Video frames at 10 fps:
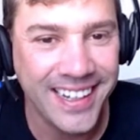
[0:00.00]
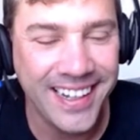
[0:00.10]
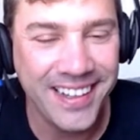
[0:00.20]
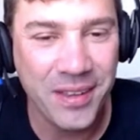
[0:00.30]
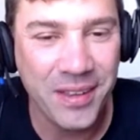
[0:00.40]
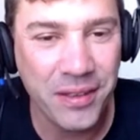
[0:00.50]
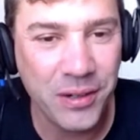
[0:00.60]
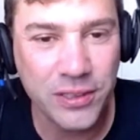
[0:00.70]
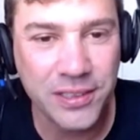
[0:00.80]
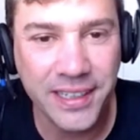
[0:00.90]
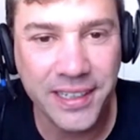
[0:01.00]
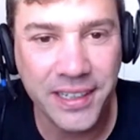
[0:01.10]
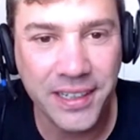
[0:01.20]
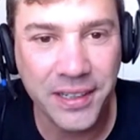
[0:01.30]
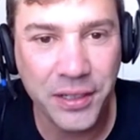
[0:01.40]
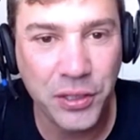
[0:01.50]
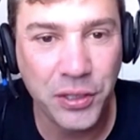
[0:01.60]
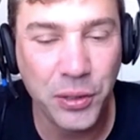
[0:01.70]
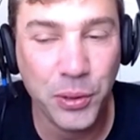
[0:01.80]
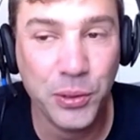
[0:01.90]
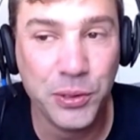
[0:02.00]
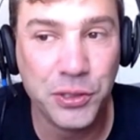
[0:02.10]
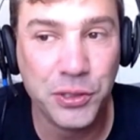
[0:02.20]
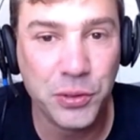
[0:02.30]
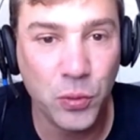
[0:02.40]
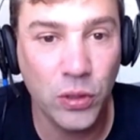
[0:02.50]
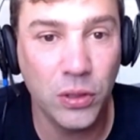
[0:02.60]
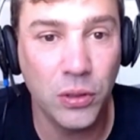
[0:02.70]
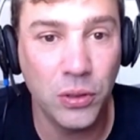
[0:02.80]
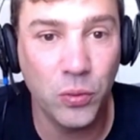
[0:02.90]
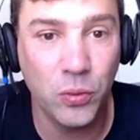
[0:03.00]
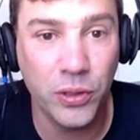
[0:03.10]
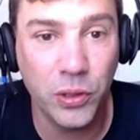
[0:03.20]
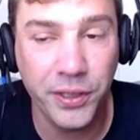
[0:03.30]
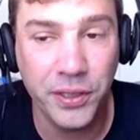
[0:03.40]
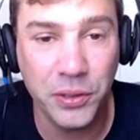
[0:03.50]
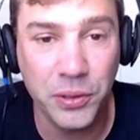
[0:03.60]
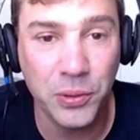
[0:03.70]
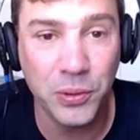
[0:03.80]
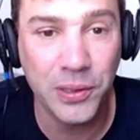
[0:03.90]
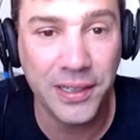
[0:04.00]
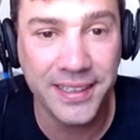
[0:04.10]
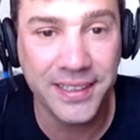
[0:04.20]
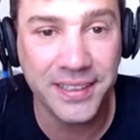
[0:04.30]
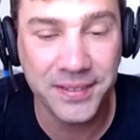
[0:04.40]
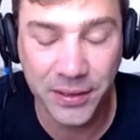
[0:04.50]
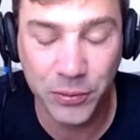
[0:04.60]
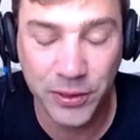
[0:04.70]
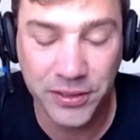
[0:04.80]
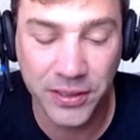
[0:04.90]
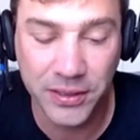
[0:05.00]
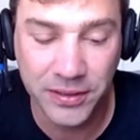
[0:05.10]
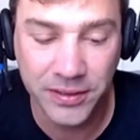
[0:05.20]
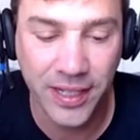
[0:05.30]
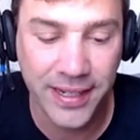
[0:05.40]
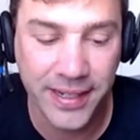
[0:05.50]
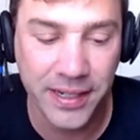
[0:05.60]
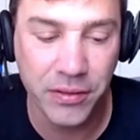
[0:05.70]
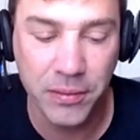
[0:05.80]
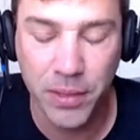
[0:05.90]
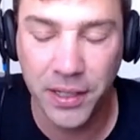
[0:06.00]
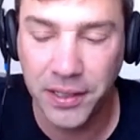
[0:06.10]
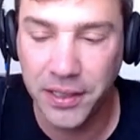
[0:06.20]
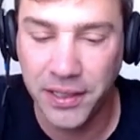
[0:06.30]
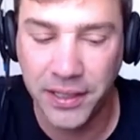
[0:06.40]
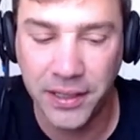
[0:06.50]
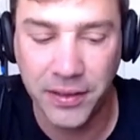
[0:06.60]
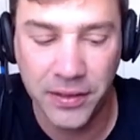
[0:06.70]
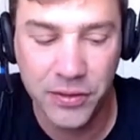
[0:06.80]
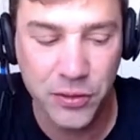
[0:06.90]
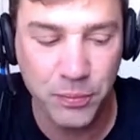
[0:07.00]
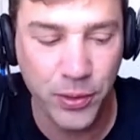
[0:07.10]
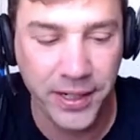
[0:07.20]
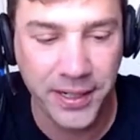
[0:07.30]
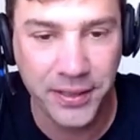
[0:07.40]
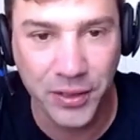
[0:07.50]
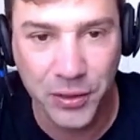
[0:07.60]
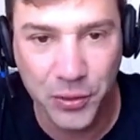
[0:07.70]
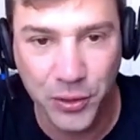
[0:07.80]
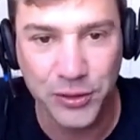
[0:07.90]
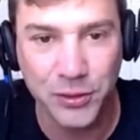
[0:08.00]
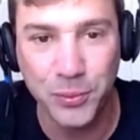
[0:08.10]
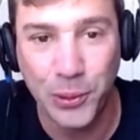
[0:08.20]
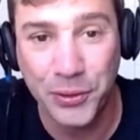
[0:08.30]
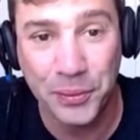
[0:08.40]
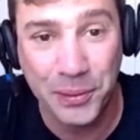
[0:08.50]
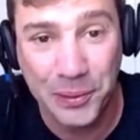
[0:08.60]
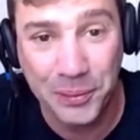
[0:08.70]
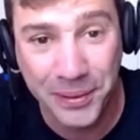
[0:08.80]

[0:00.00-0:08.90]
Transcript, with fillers: And there was like a huge, whoa, what do we do? Like, and we started taking the money and, and spreading it across multiple